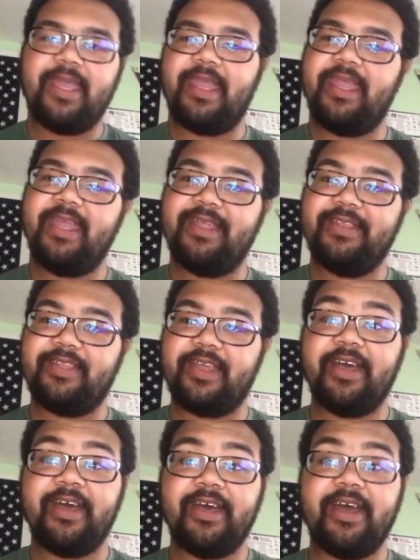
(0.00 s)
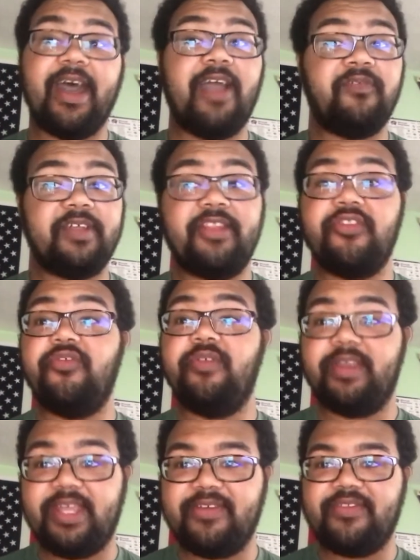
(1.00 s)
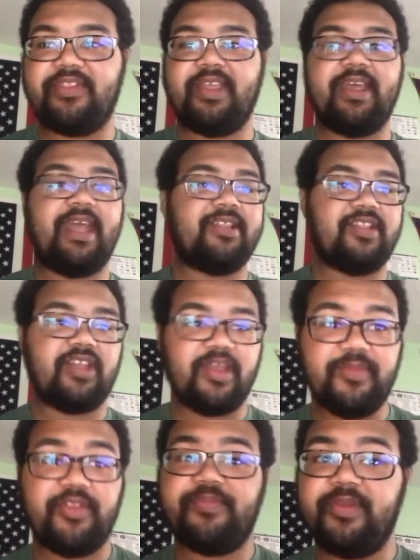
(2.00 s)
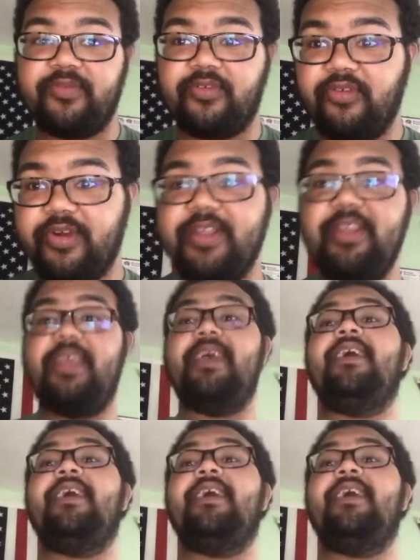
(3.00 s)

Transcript: and I would like to announce that at the time of this being recorded,